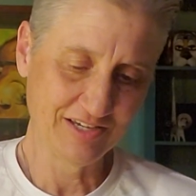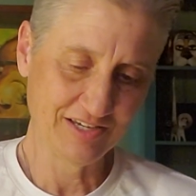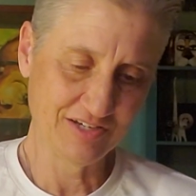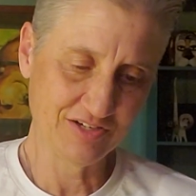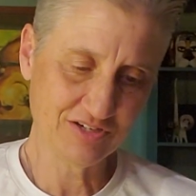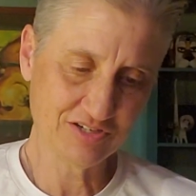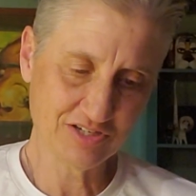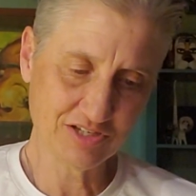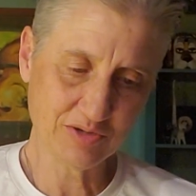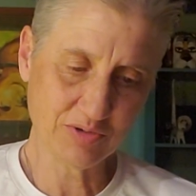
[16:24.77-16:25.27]

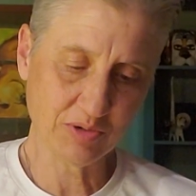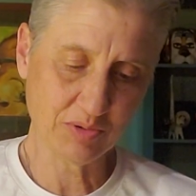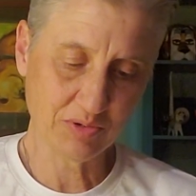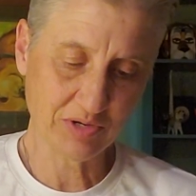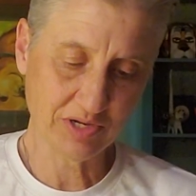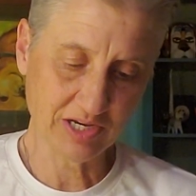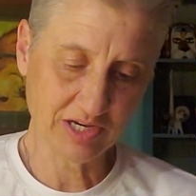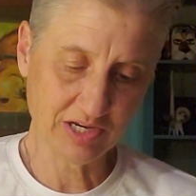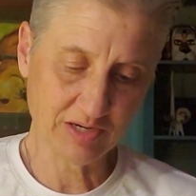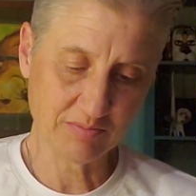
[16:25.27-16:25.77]
Usually what
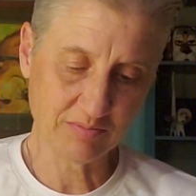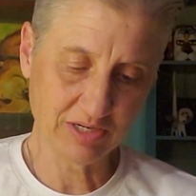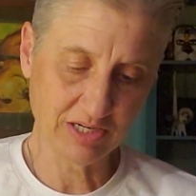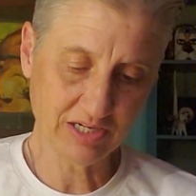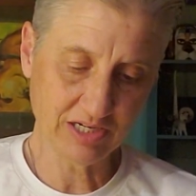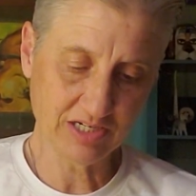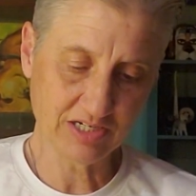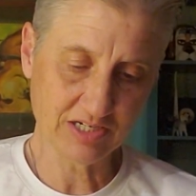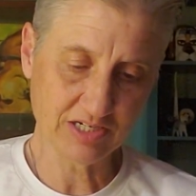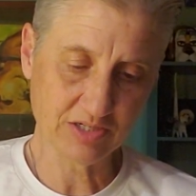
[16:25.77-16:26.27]
we end up
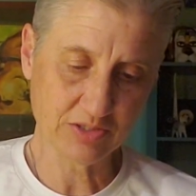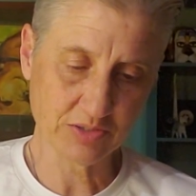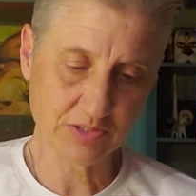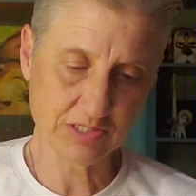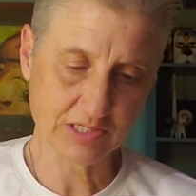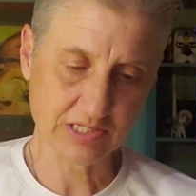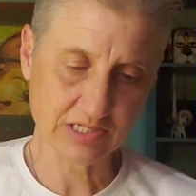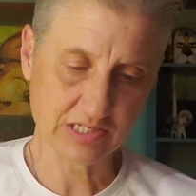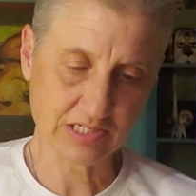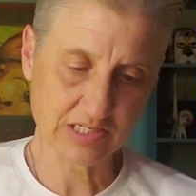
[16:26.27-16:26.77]
needing to do
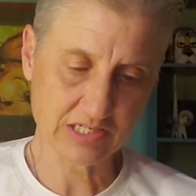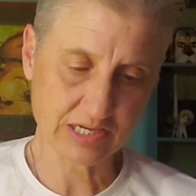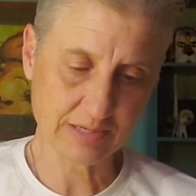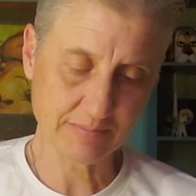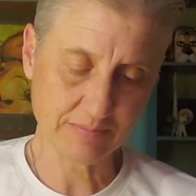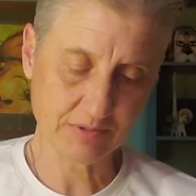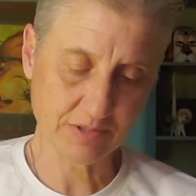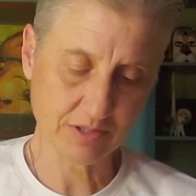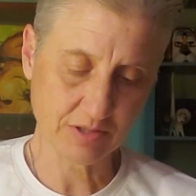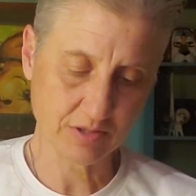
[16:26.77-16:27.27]
is
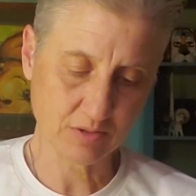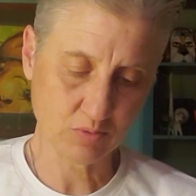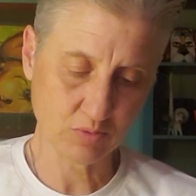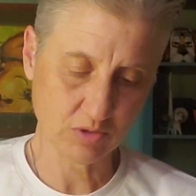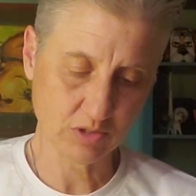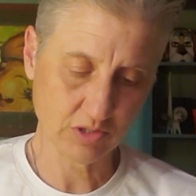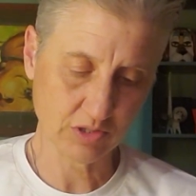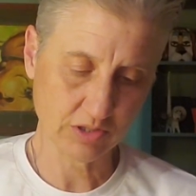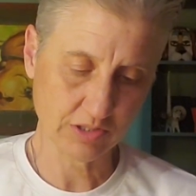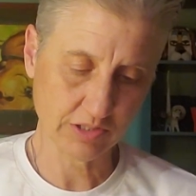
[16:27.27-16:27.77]
accept the
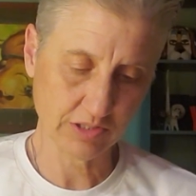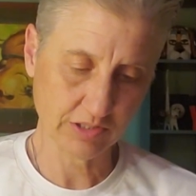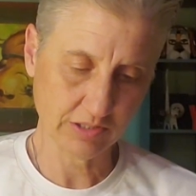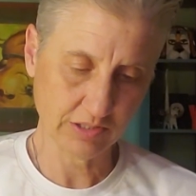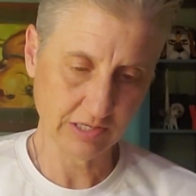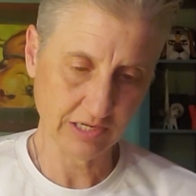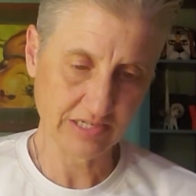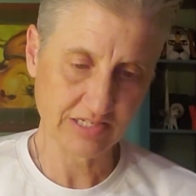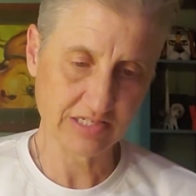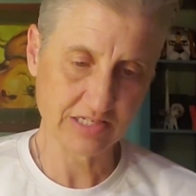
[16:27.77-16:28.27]
world
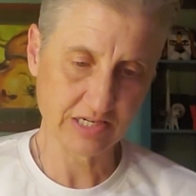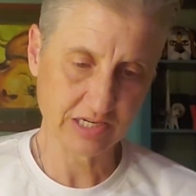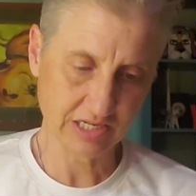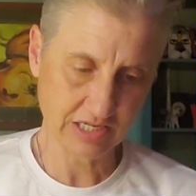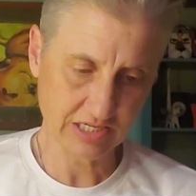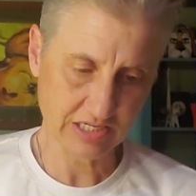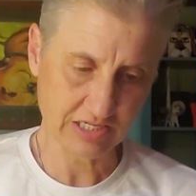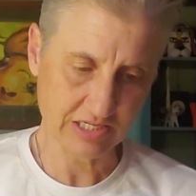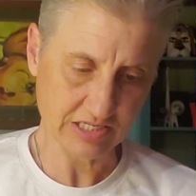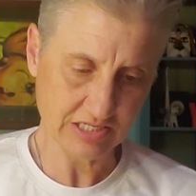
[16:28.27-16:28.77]
as it
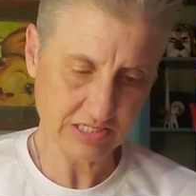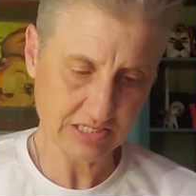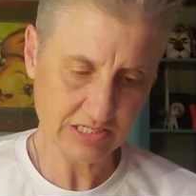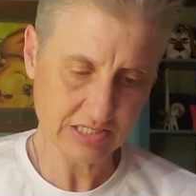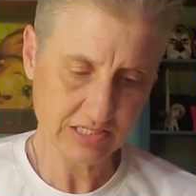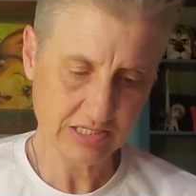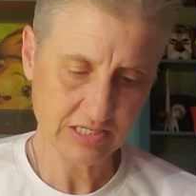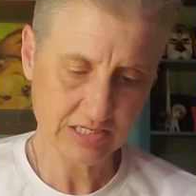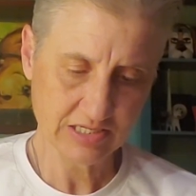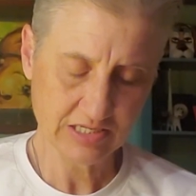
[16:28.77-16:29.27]
is,
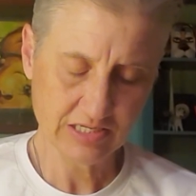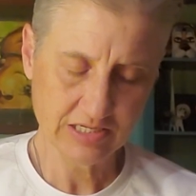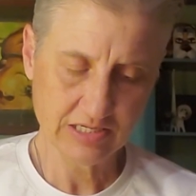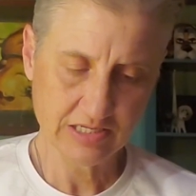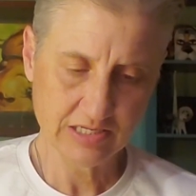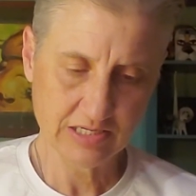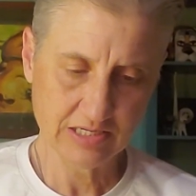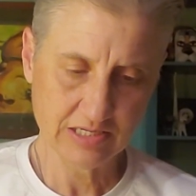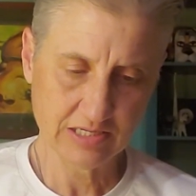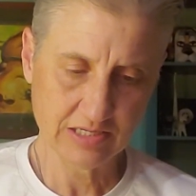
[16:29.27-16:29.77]

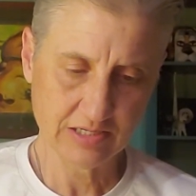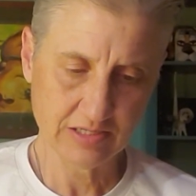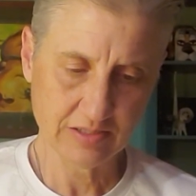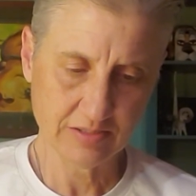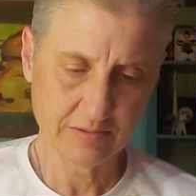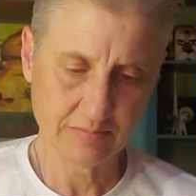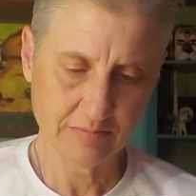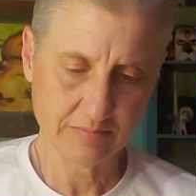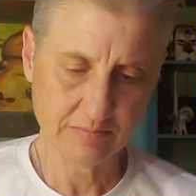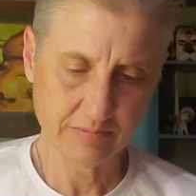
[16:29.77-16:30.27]

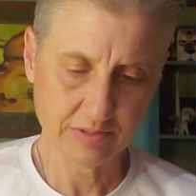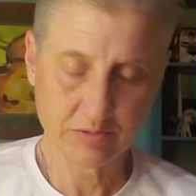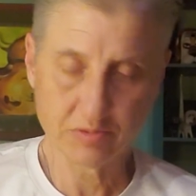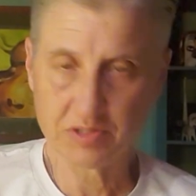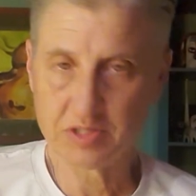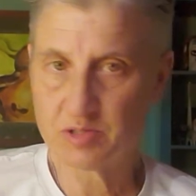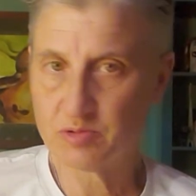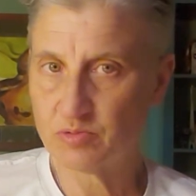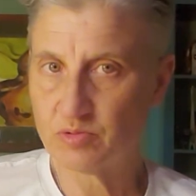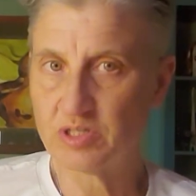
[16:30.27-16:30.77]
and
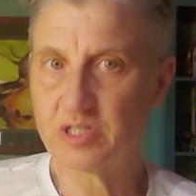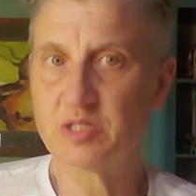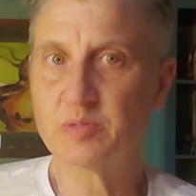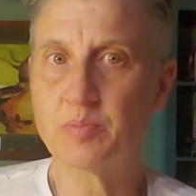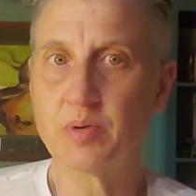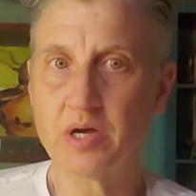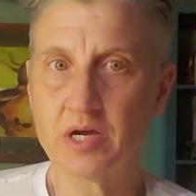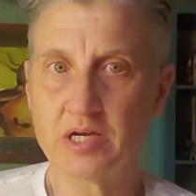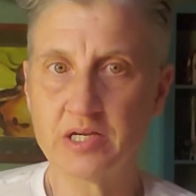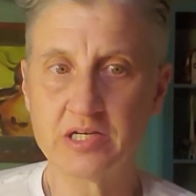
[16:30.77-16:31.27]

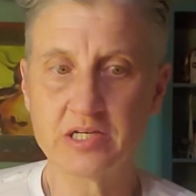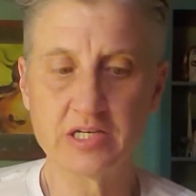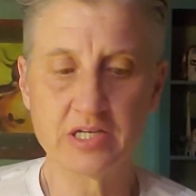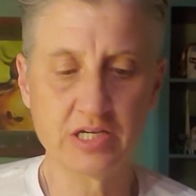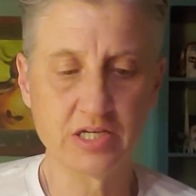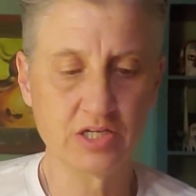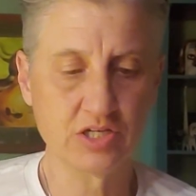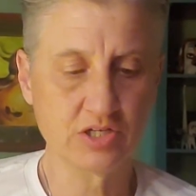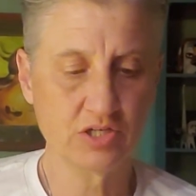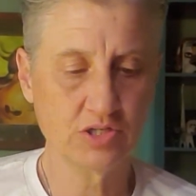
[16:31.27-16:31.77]
respond
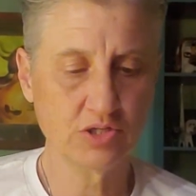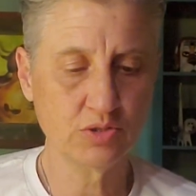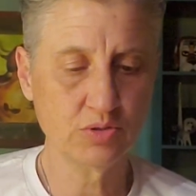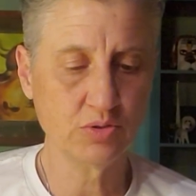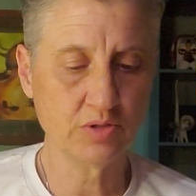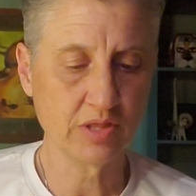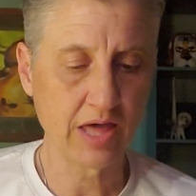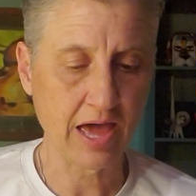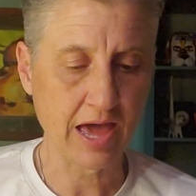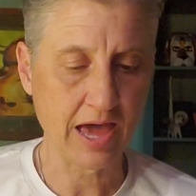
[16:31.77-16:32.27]

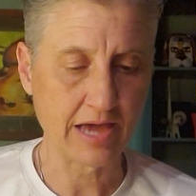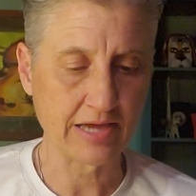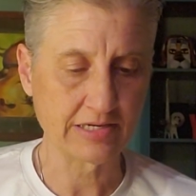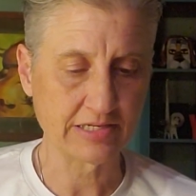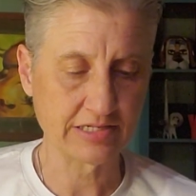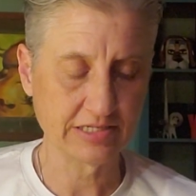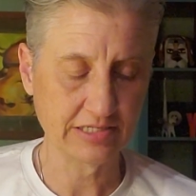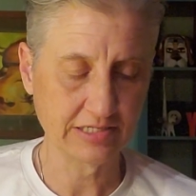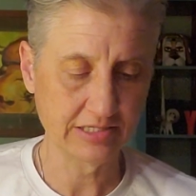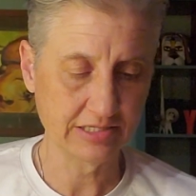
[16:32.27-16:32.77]
to that.